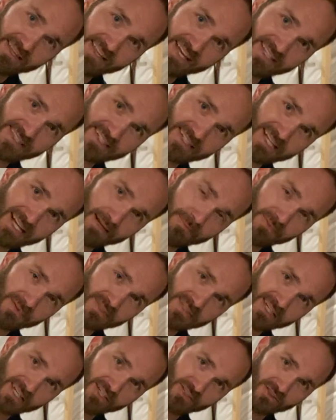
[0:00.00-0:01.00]
that's a
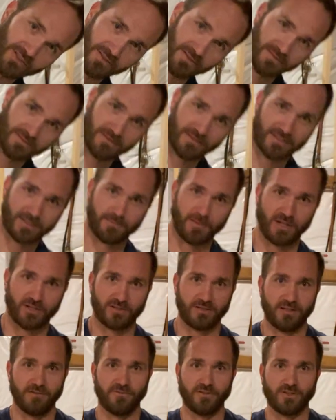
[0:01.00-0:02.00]
compensation,
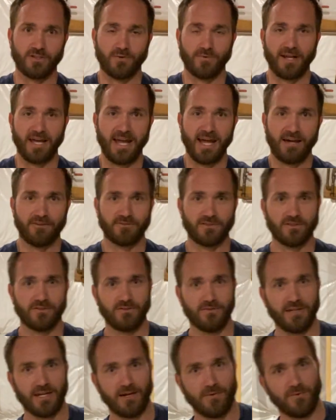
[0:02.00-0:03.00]
especially if you don't have to
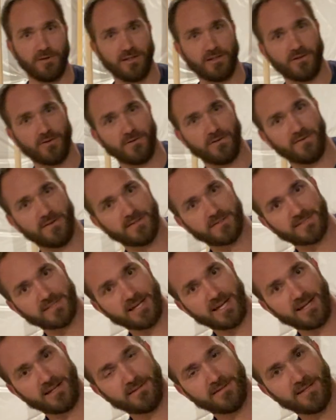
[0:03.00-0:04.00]
do that when you go to this
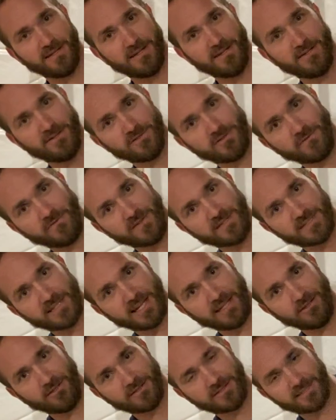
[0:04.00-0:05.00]
side. So if this
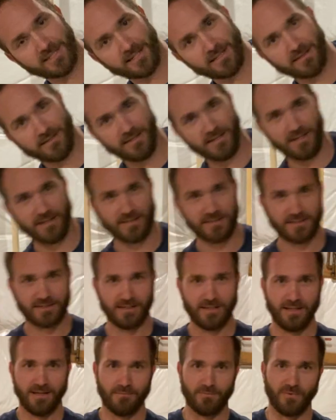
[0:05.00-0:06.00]
side looks like this,
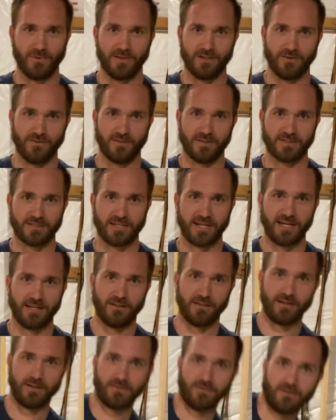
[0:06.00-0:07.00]
when you go this side,
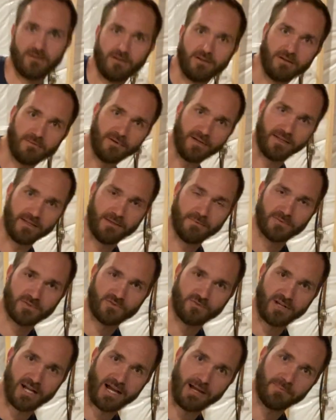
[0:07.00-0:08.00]
you're like, oh, my hips
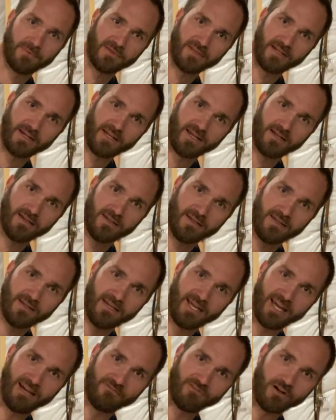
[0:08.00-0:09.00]
drop, and then I
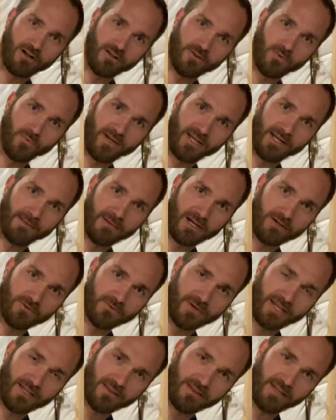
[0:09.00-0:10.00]
have all the weight on my
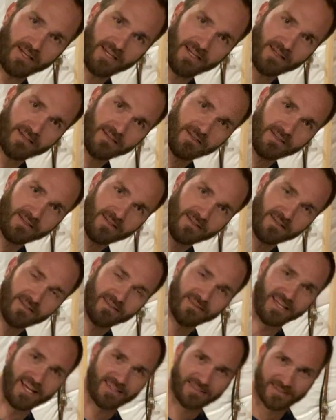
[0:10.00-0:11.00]
right leg.
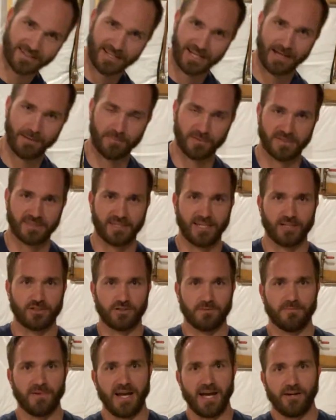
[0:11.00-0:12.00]
That's a
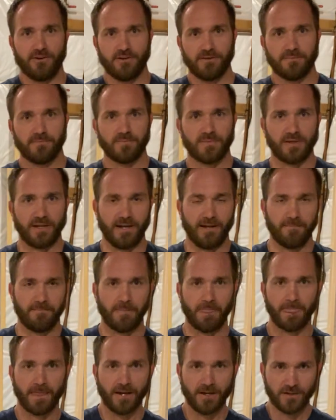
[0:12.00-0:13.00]
compensation pattern, okay?
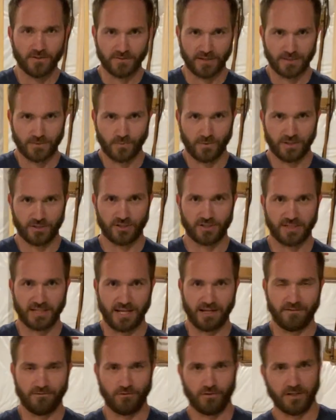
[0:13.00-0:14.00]
So that's one just
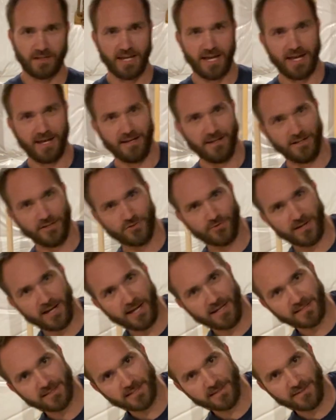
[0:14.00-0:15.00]
kind of look at and
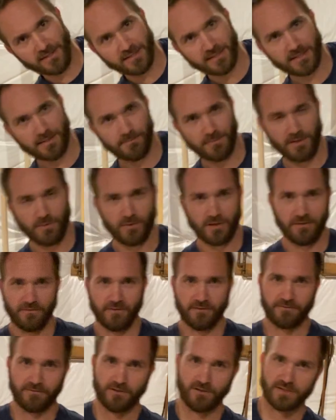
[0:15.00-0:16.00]
address, and this can be one
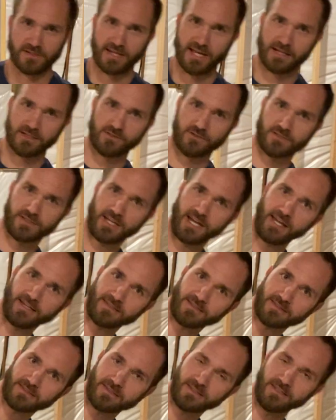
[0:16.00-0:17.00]
first
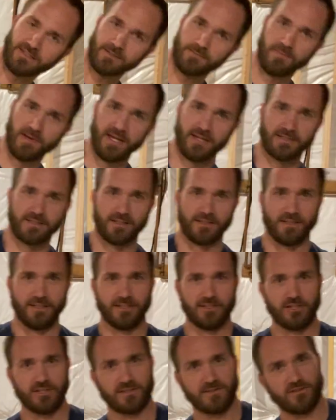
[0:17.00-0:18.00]
exercises, is basically
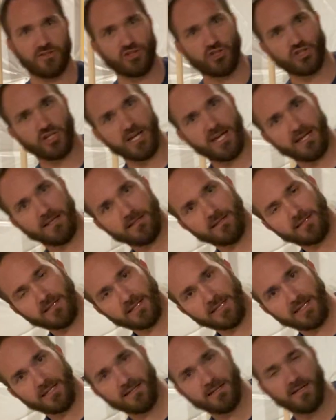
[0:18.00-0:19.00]
just
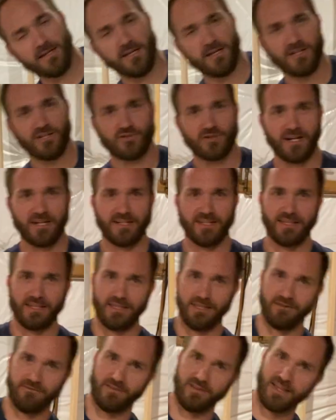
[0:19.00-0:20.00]
gently trying to
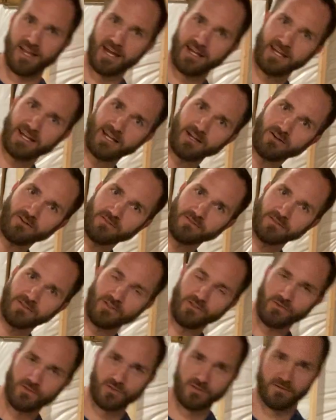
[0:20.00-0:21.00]
even that out.
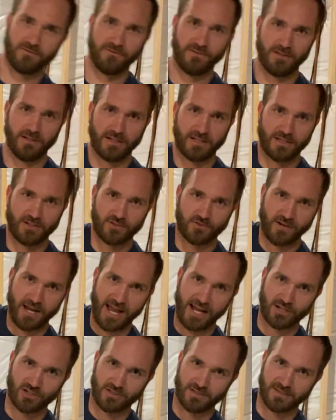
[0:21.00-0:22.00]
You should feel a
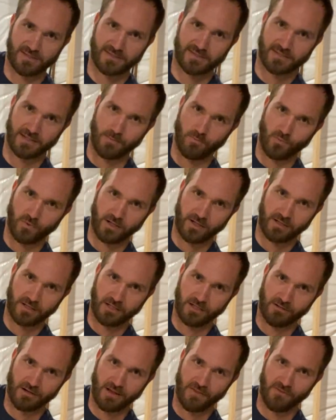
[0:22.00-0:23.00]
contraction somewhere
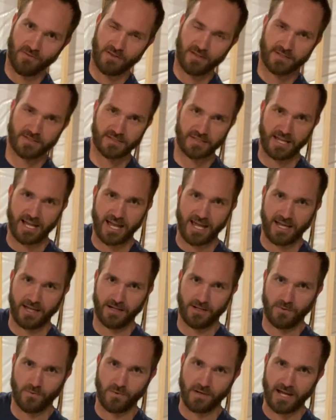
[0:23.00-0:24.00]
here on this
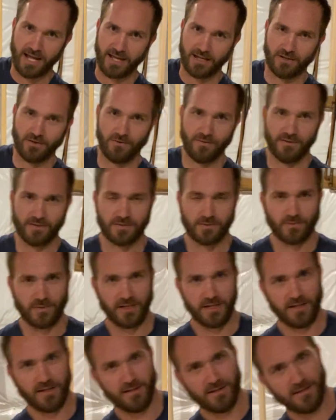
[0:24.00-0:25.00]
side when I go this
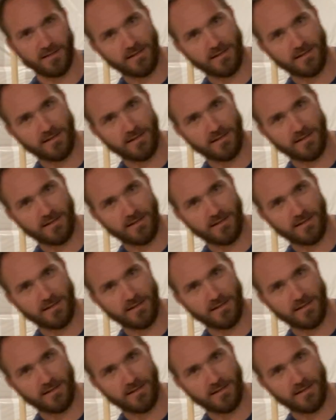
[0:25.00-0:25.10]
way,